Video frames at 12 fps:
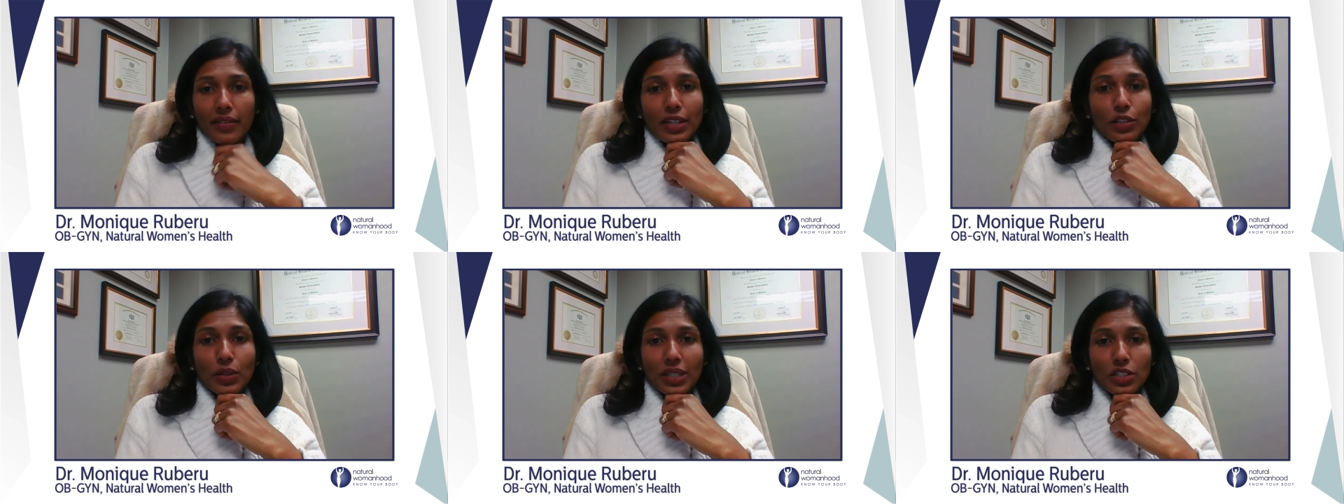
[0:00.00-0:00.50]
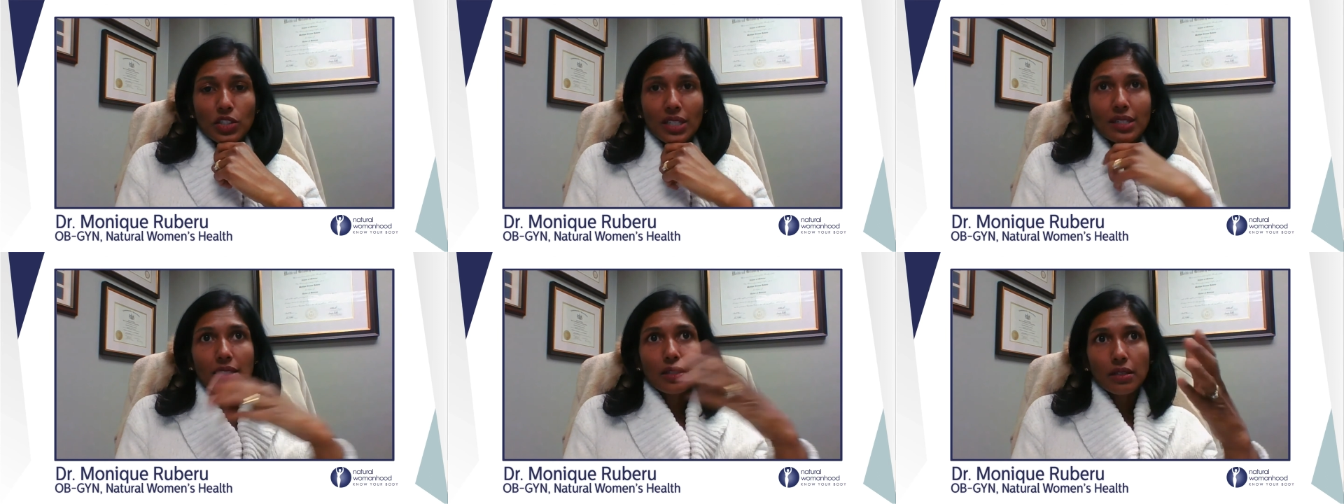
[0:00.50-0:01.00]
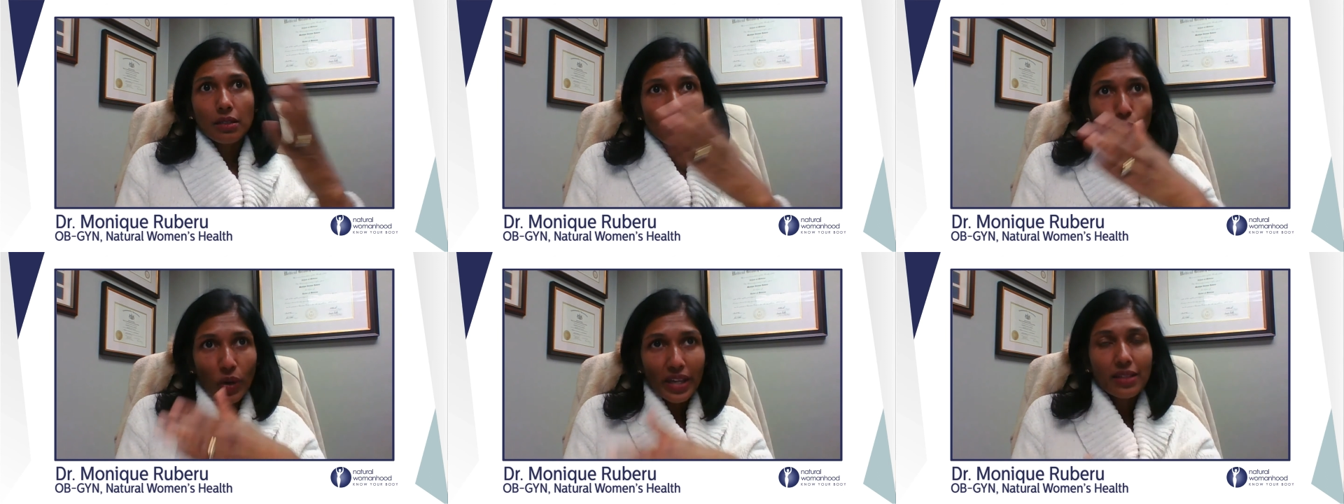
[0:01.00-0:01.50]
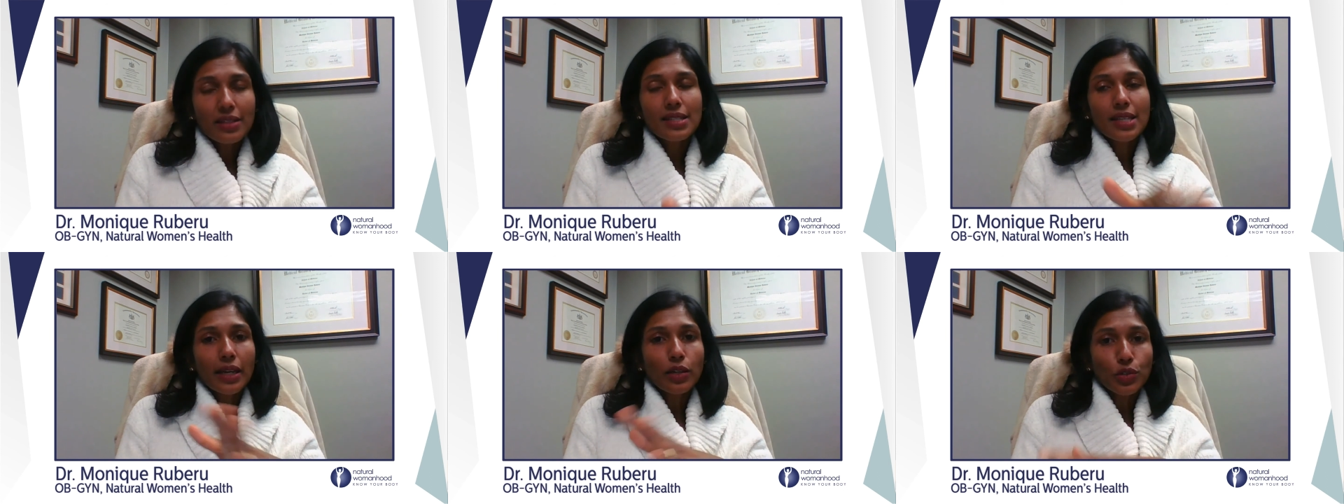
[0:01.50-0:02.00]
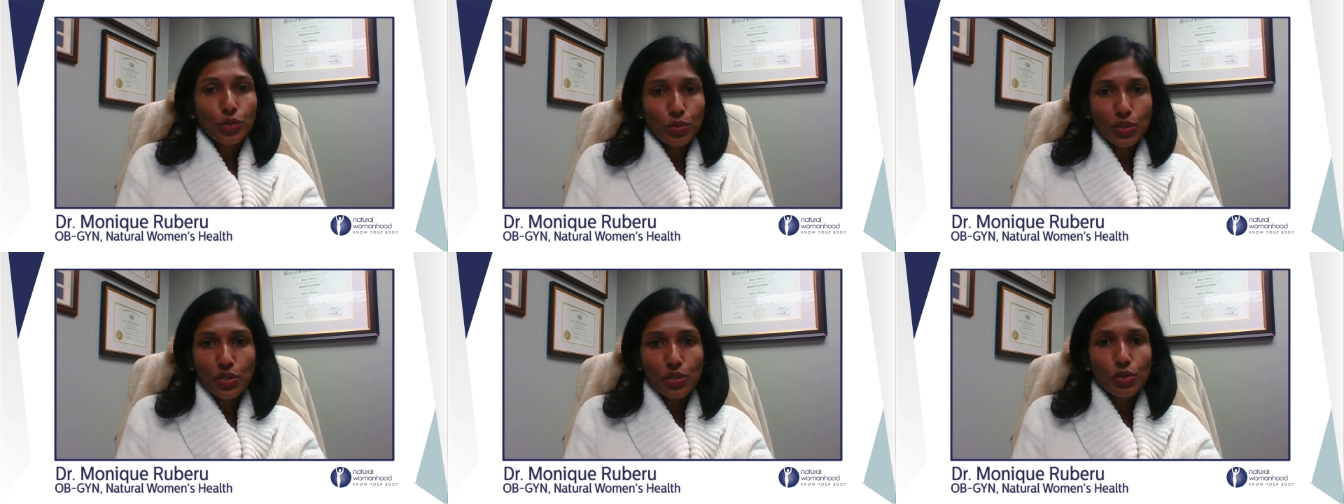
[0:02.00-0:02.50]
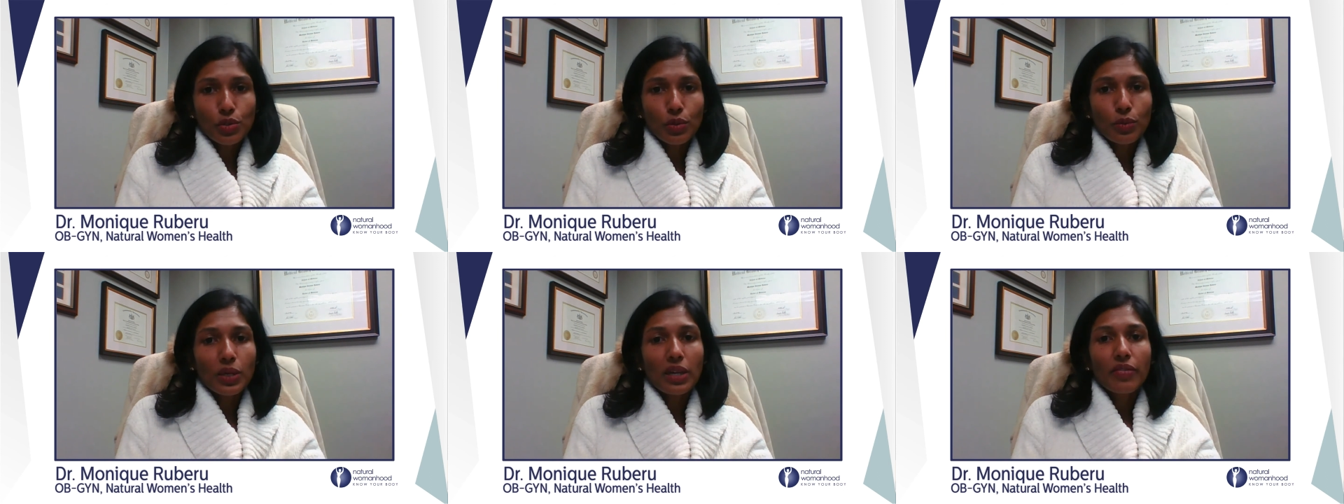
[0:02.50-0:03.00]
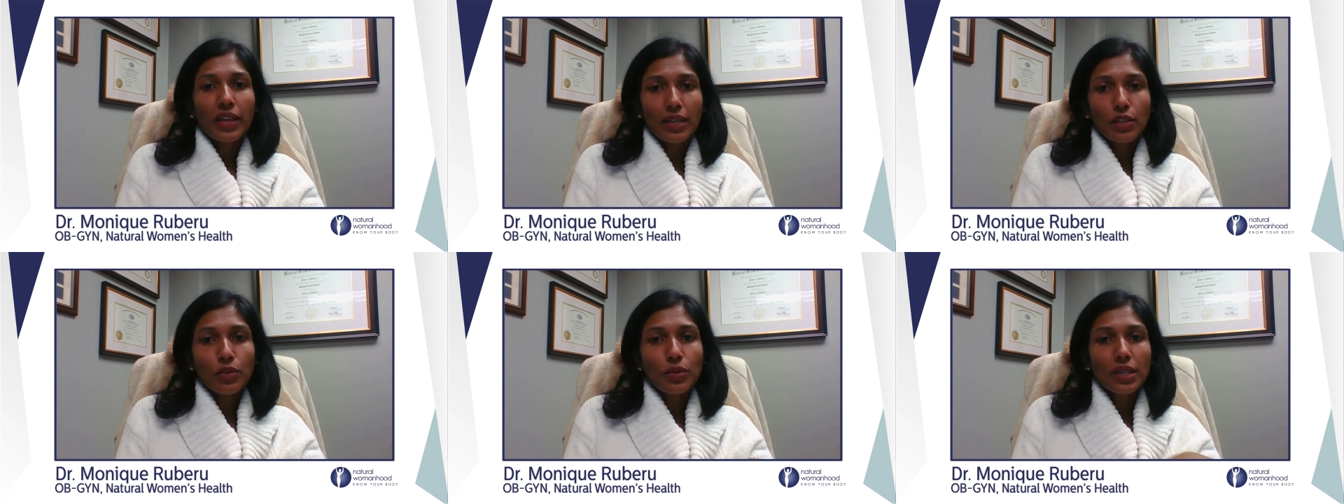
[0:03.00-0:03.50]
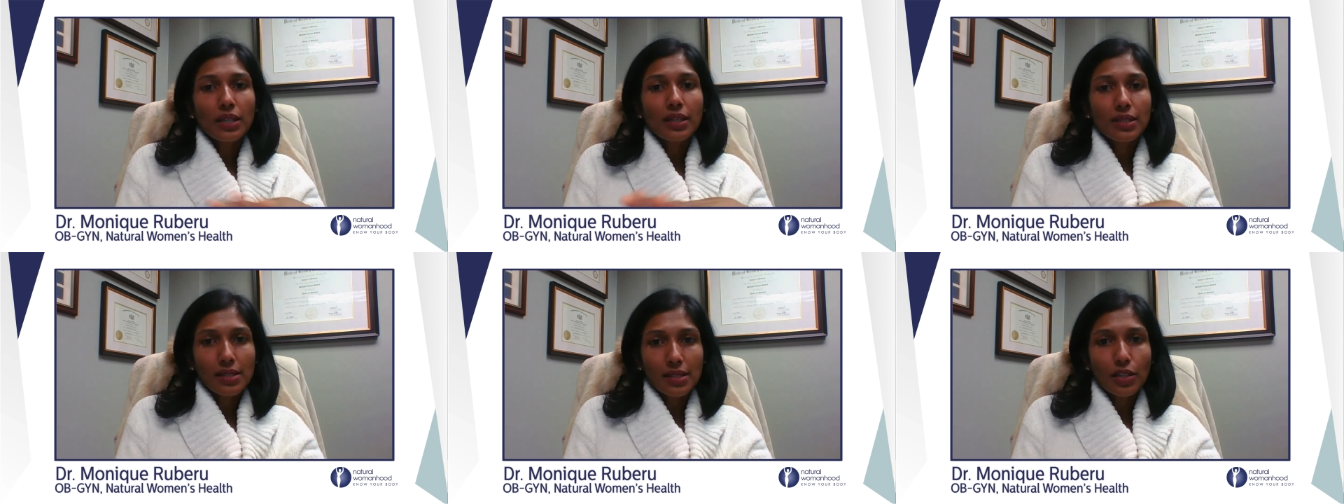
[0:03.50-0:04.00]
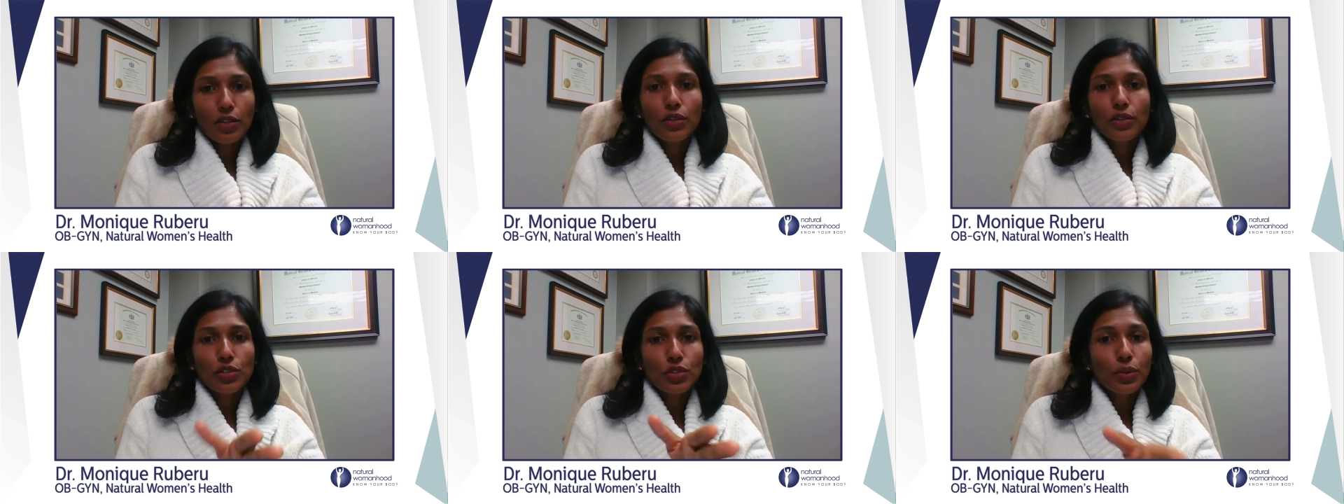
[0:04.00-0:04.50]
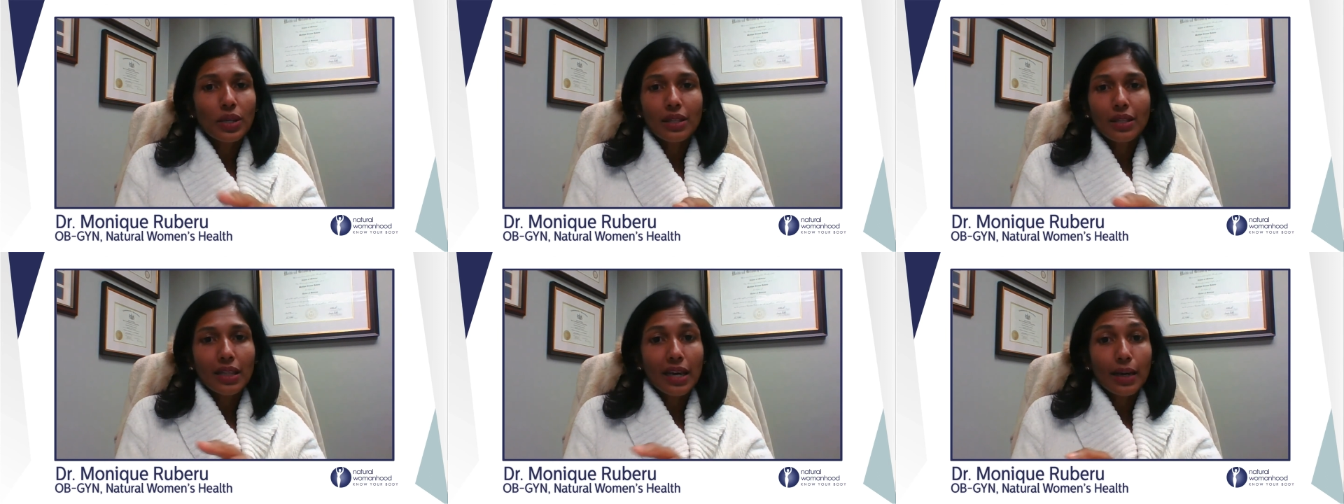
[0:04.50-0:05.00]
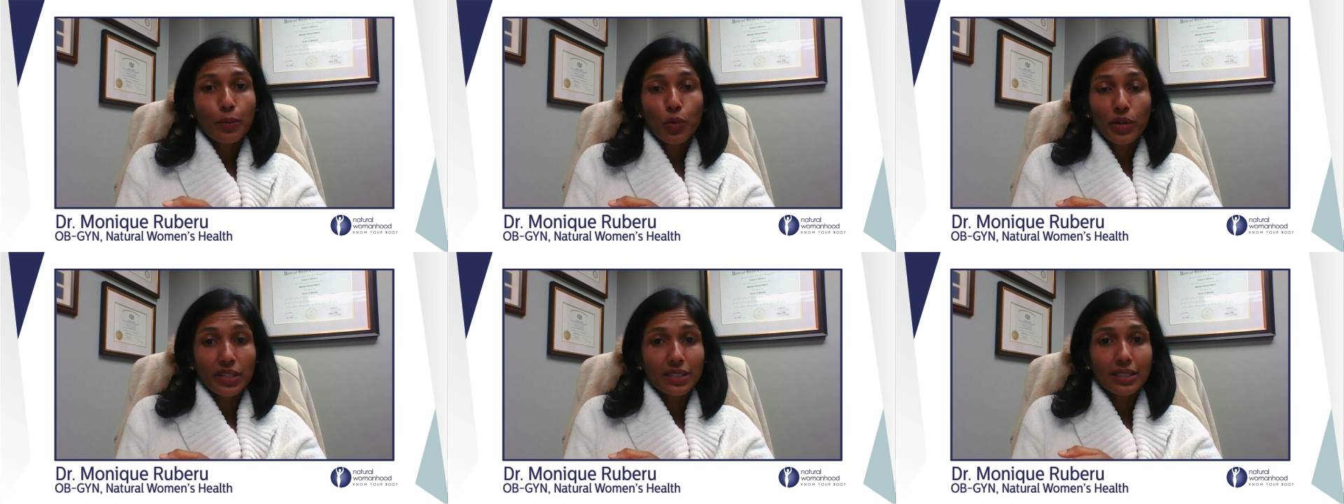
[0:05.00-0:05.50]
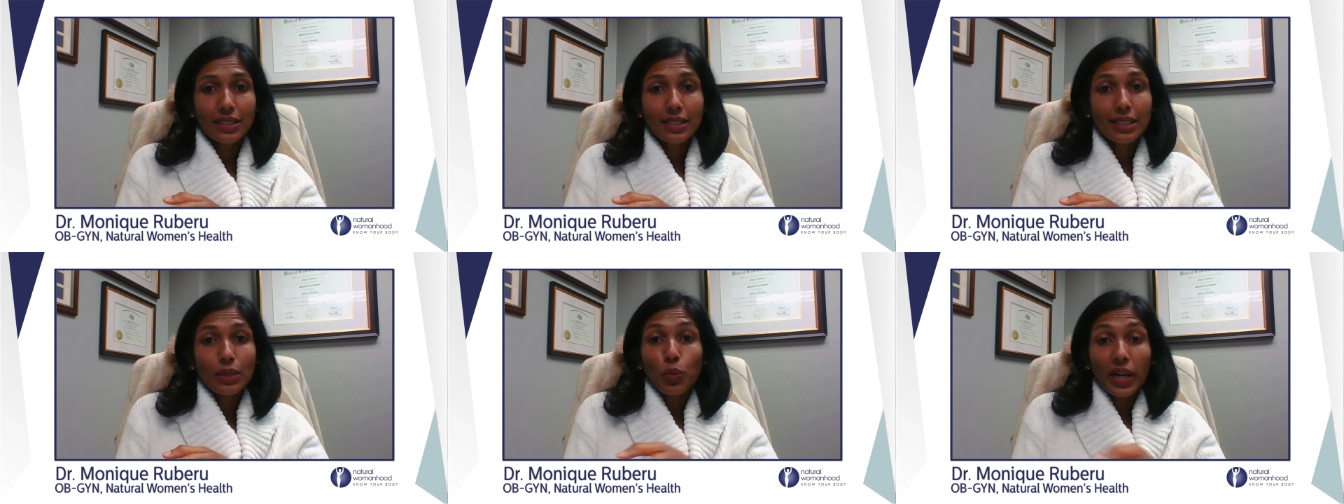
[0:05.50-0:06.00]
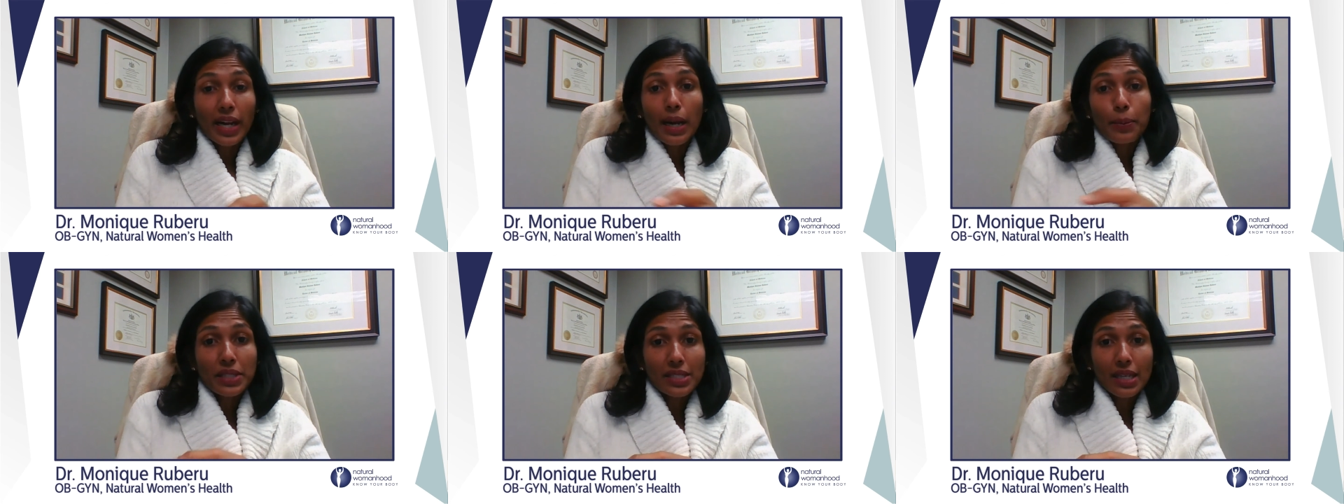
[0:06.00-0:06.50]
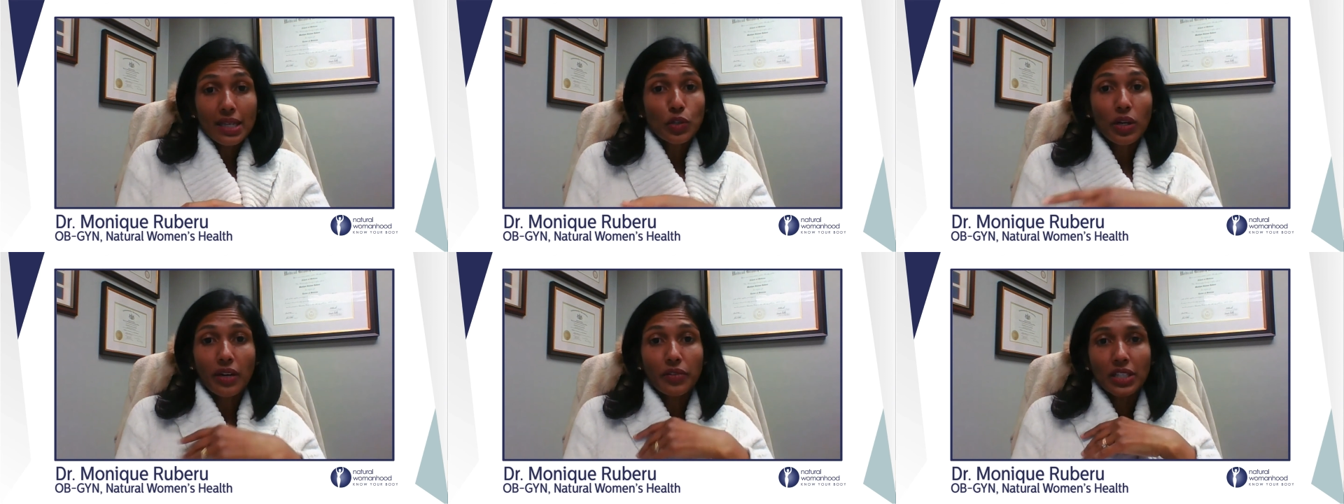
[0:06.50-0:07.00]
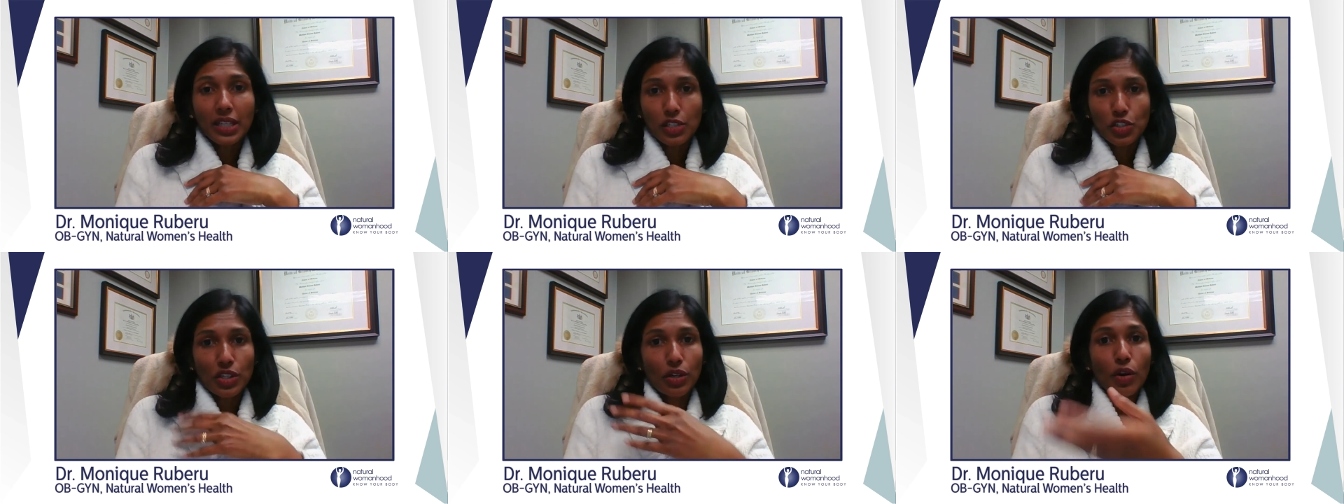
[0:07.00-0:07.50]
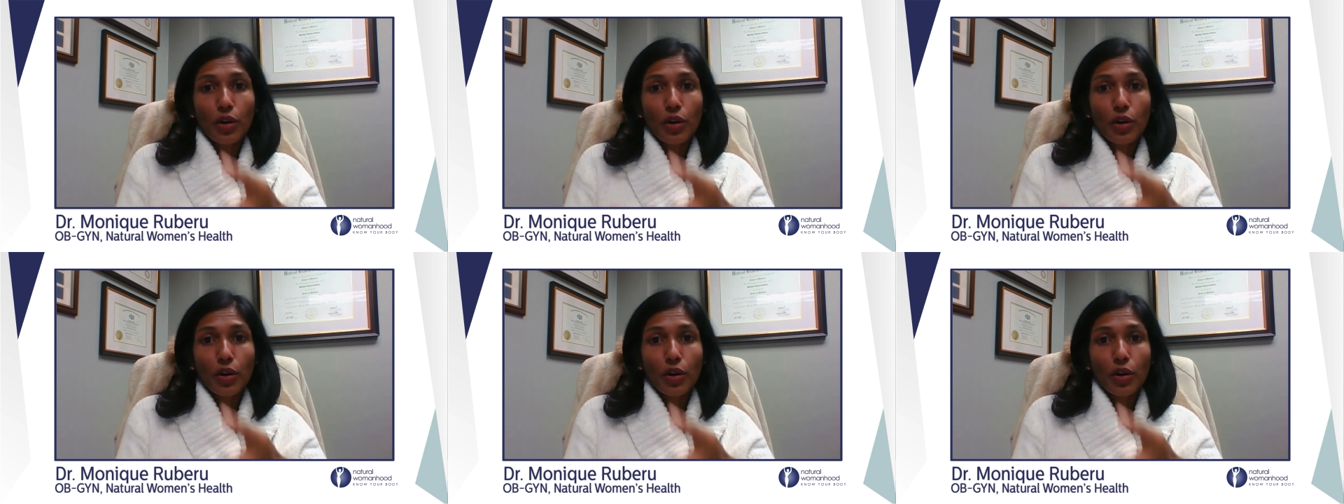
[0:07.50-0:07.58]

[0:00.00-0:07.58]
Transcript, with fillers: And then you can just when the cycles resume, then you can consider doing the lab work to see what happens after ovulation.